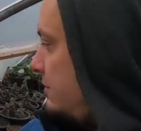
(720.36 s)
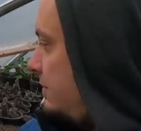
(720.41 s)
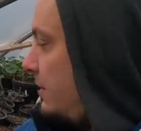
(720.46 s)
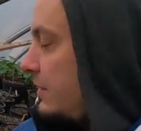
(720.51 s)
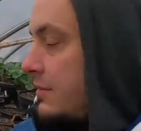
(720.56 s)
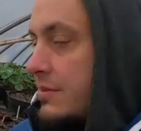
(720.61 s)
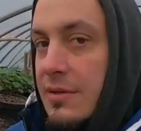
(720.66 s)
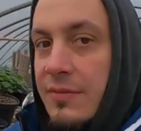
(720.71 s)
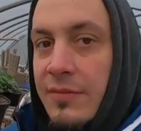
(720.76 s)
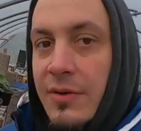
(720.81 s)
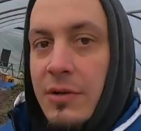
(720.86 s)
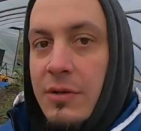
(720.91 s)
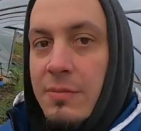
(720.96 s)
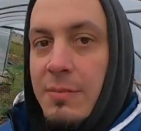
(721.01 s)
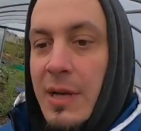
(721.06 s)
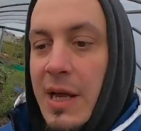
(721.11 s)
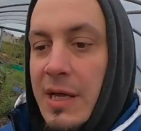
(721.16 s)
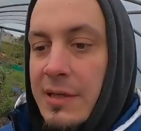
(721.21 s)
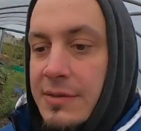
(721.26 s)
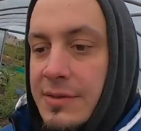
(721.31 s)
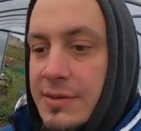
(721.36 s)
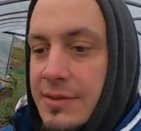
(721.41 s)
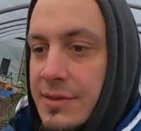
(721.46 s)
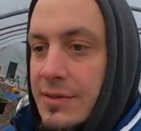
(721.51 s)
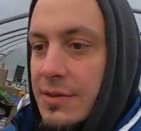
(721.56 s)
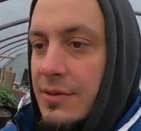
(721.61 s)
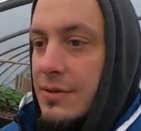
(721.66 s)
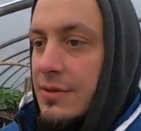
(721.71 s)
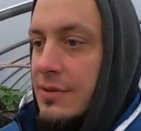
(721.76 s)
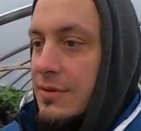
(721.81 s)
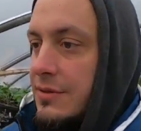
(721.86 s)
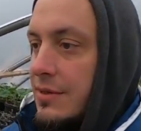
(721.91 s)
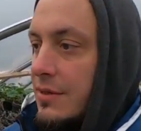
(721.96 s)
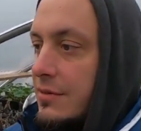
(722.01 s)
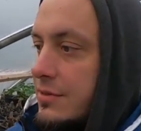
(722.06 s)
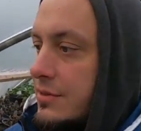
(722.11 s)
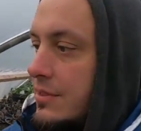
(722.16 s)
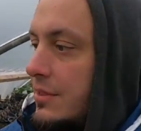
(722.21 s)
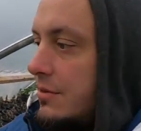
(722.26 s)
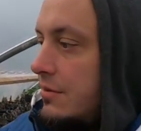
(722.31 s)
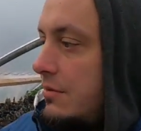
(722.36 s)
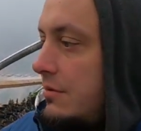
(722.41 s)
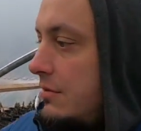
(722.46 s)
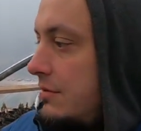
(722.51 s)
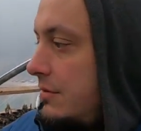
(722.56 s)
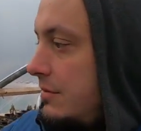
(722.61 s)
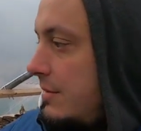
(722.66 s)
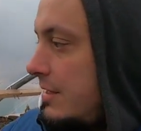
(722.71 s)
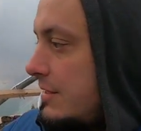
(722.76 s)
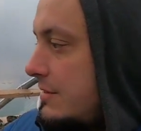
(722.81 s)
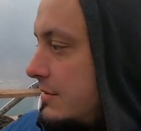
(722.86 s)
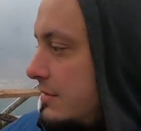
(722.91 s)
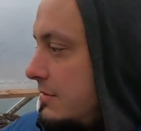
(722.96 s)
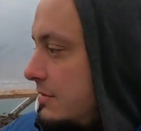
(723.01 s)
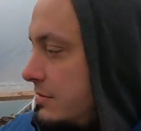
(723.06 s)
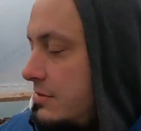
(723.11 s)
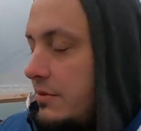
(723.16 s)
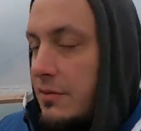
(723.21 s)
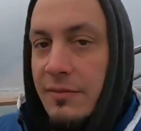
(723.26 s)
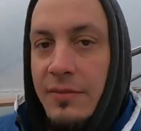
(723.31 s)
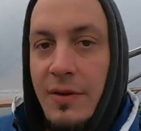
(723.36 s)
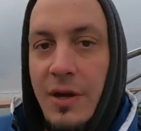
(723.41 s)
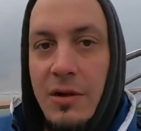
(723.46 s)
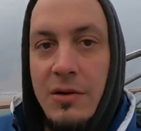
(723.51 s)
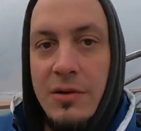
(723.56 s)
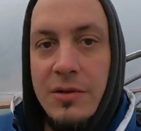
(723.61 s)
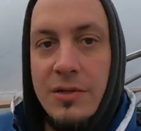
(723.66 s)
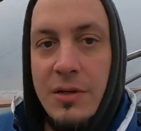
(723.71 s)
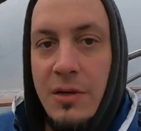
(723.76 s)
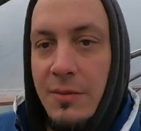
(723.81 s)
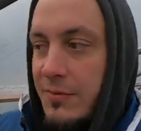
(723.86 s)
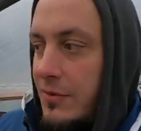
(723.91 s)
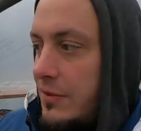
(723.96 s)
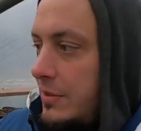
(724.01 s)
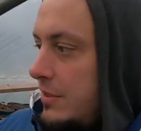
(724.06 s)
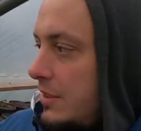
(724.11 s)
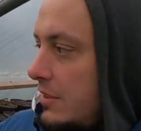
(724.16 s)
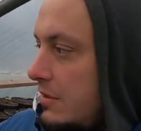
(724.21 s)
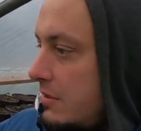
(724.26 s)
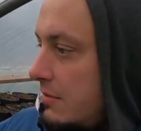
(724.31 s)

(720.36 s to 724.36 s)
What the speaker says: lots of other plants that are still going. The Mexican sunflowers, hopefully they'll